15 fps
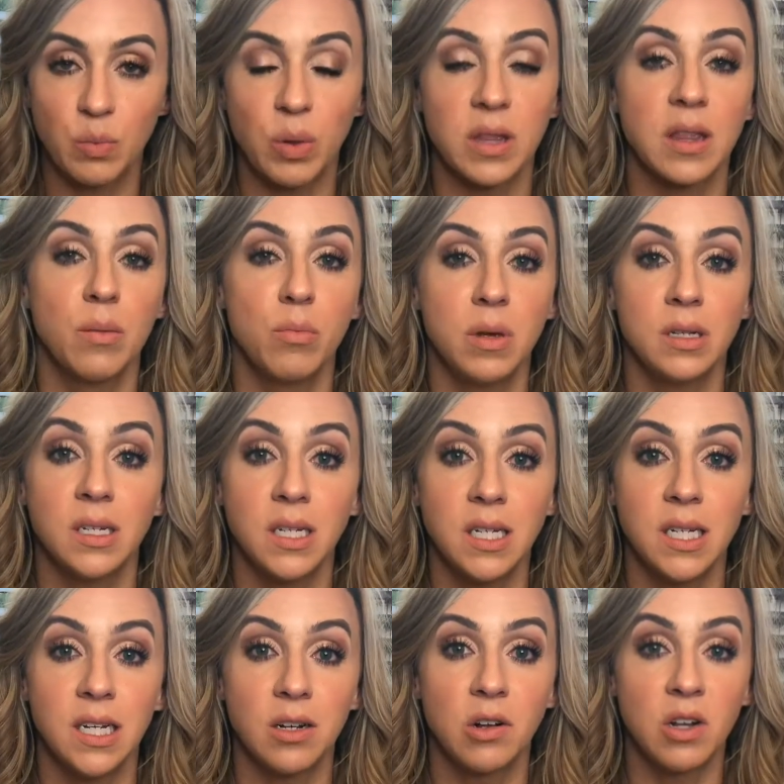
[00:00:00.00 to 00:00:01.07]
but the minty
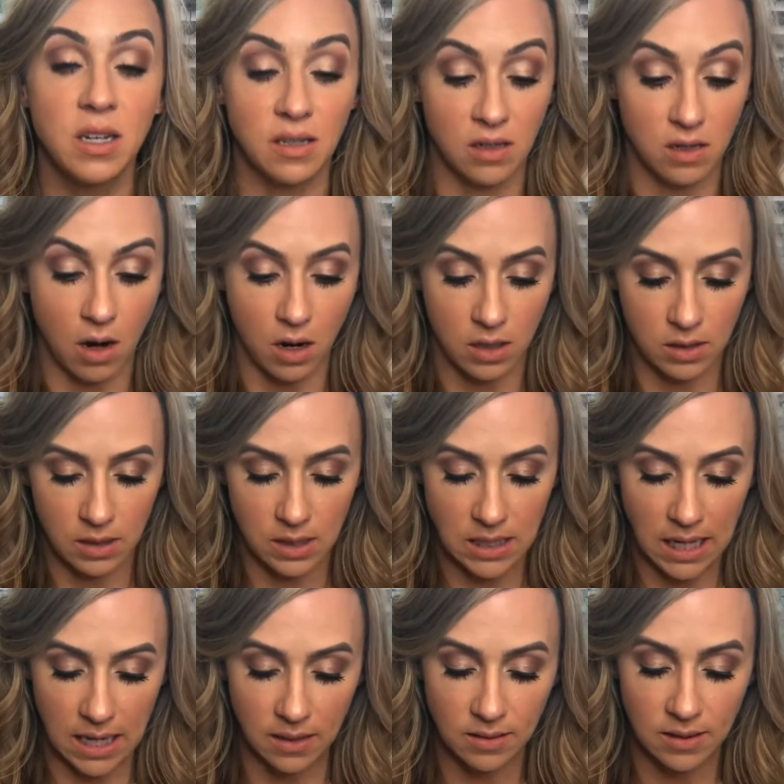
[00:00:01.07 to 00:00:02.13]
tingle is not as
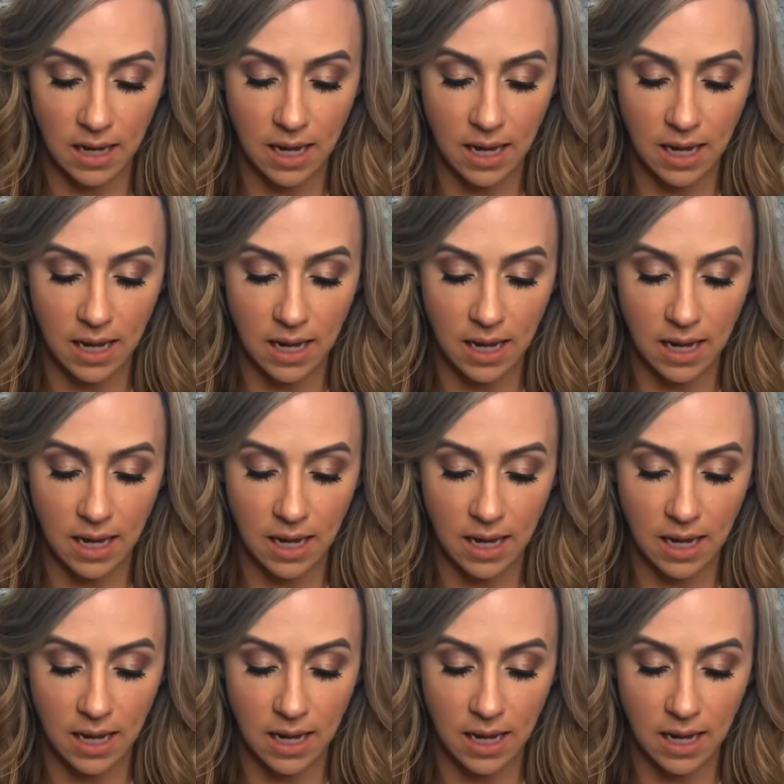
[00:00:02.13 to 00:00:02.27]
intense,